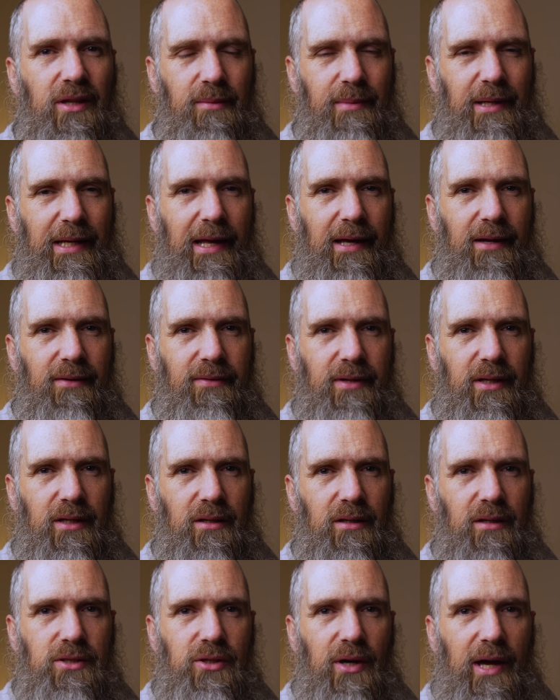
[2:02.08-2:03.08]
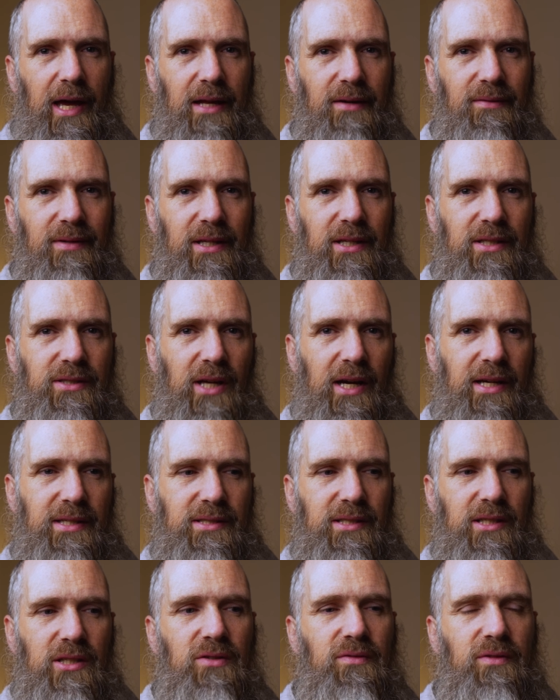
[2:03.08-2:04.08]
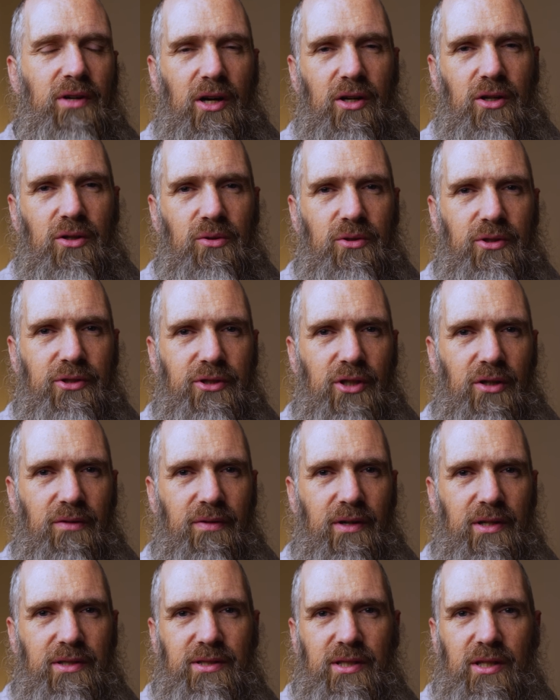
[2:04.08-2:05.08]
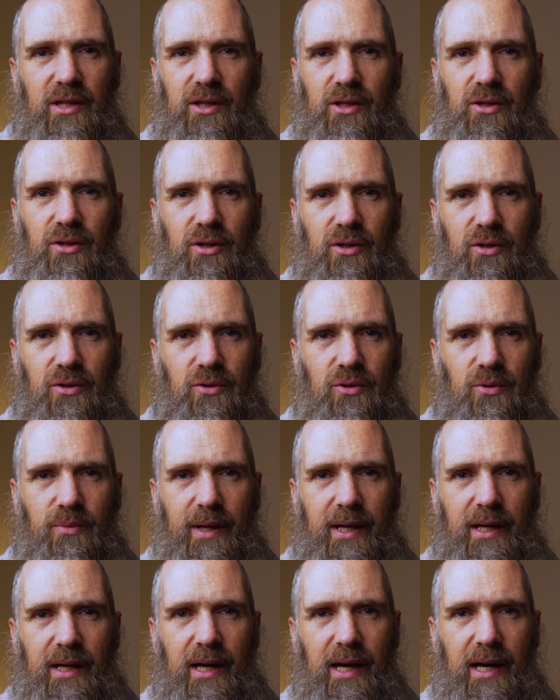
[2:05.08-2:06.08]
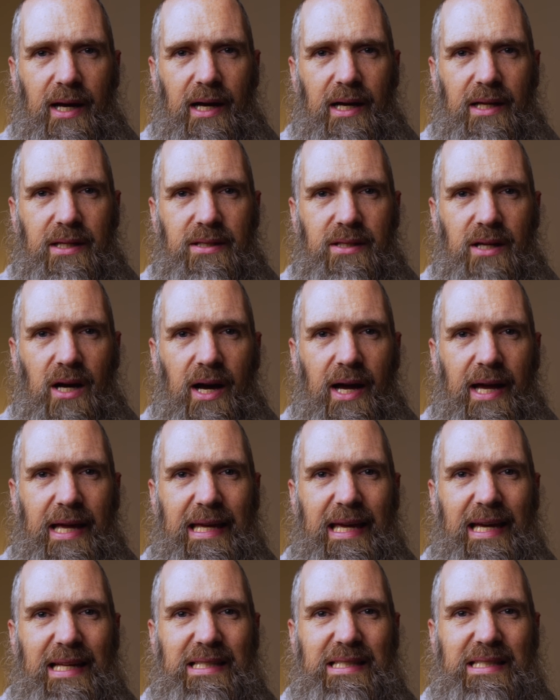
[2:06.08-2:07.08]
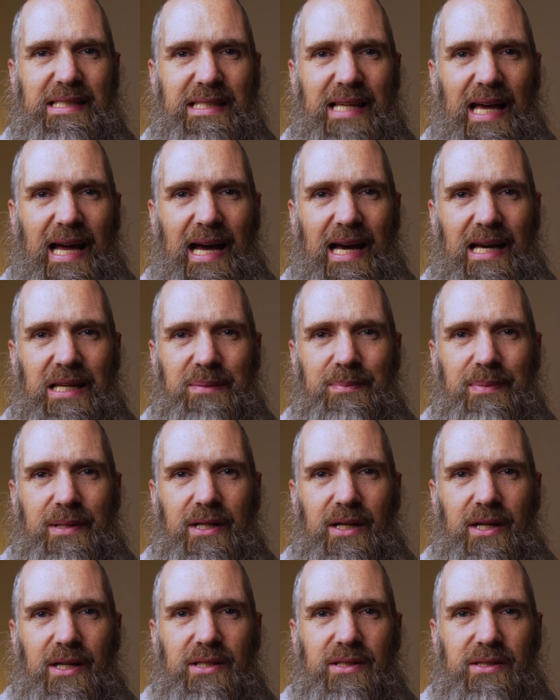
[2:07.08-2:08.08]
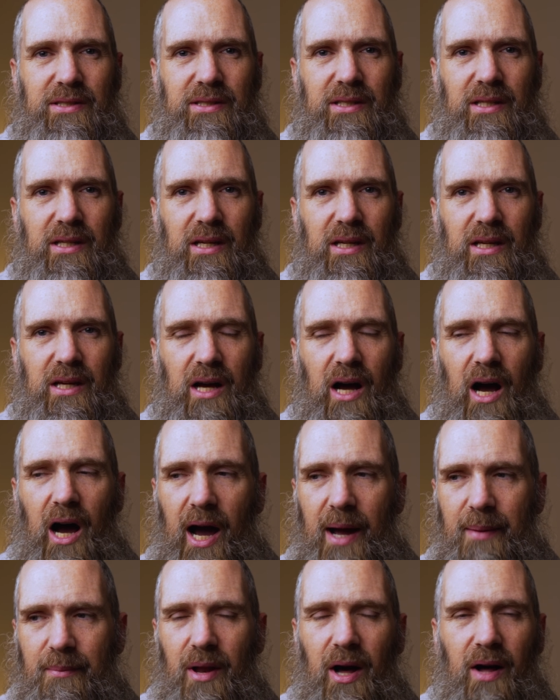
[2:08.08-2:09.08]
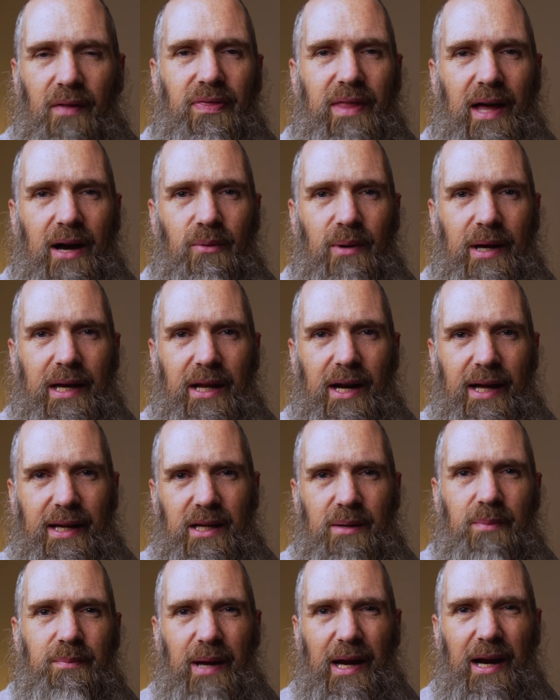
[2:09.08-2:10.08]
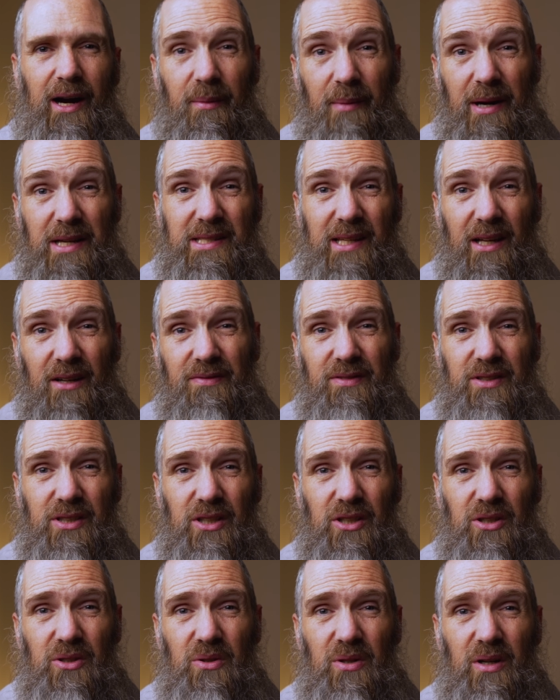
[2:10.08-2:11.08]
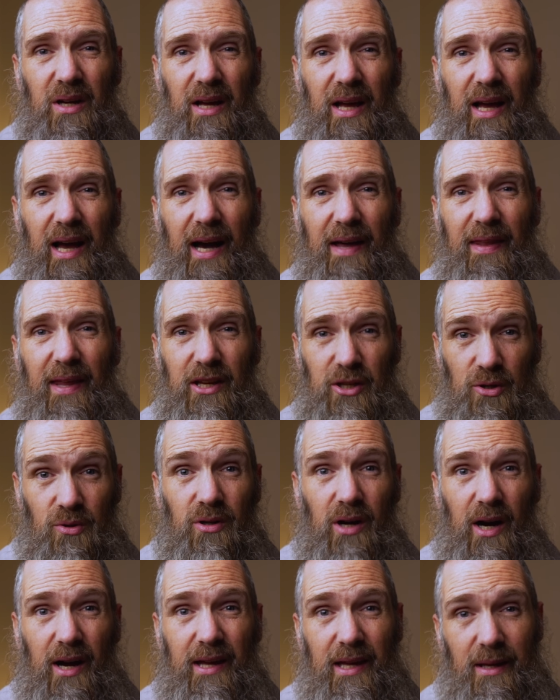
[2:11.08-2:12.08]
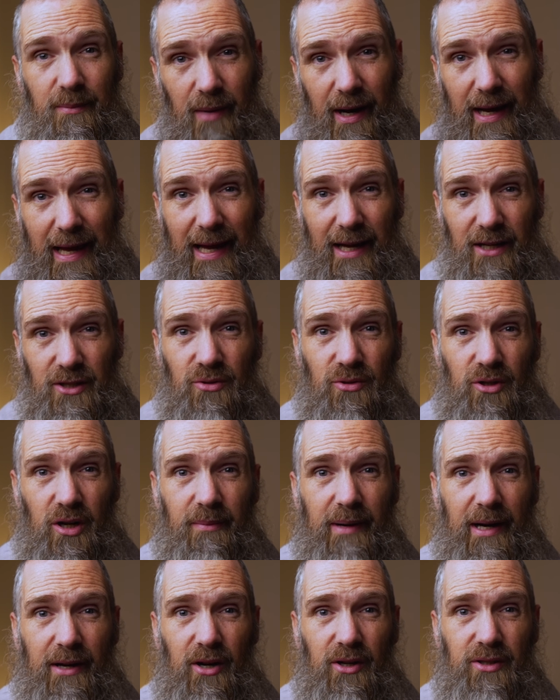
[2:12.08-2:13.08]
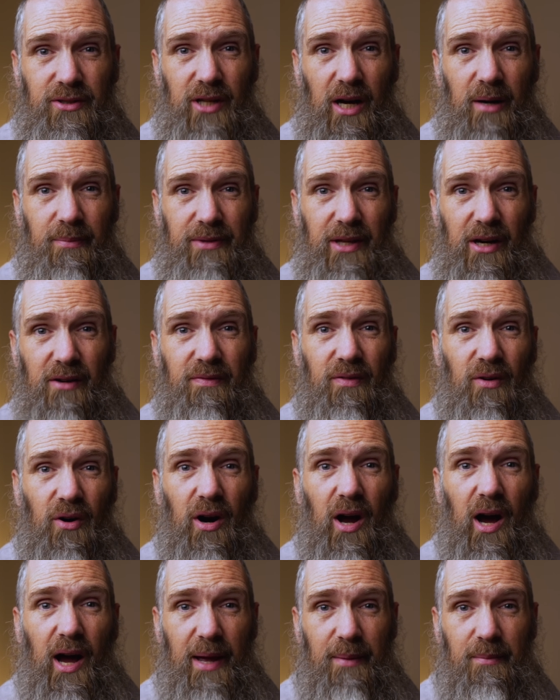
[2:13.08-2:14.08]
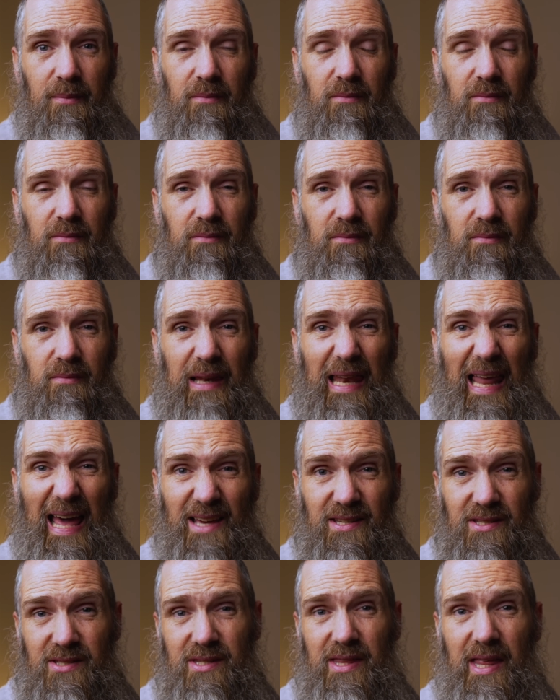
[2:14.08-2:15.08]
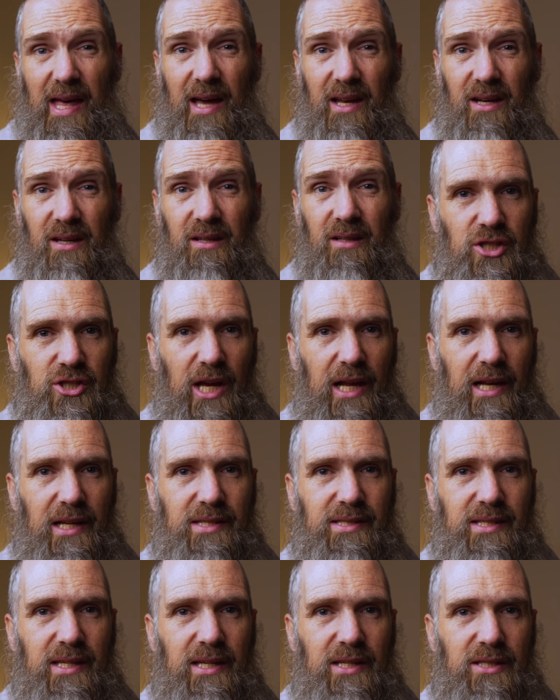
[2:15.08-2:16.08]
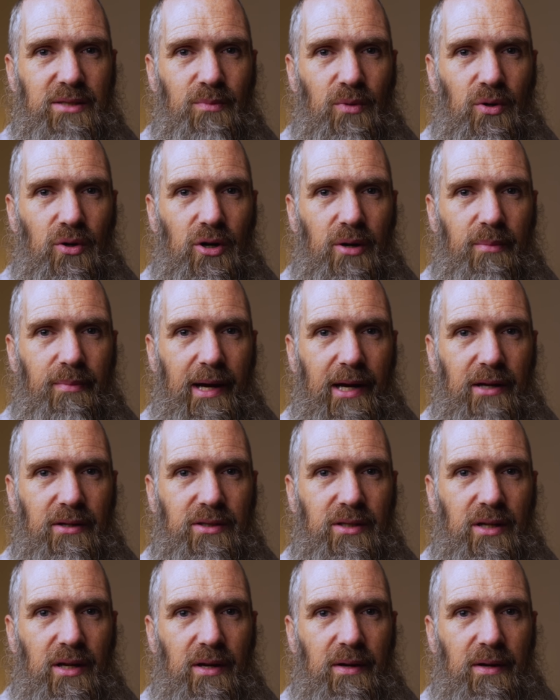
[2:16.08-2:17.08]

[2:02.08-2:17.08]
they mean envy. So envy is, I see you've got cool stuff, or I see that you're a cool way, and I get sad because I'm not that way, and I compare myself to you, and then in my head, you come out on top, therefore I'm less than. Jealousy is more about,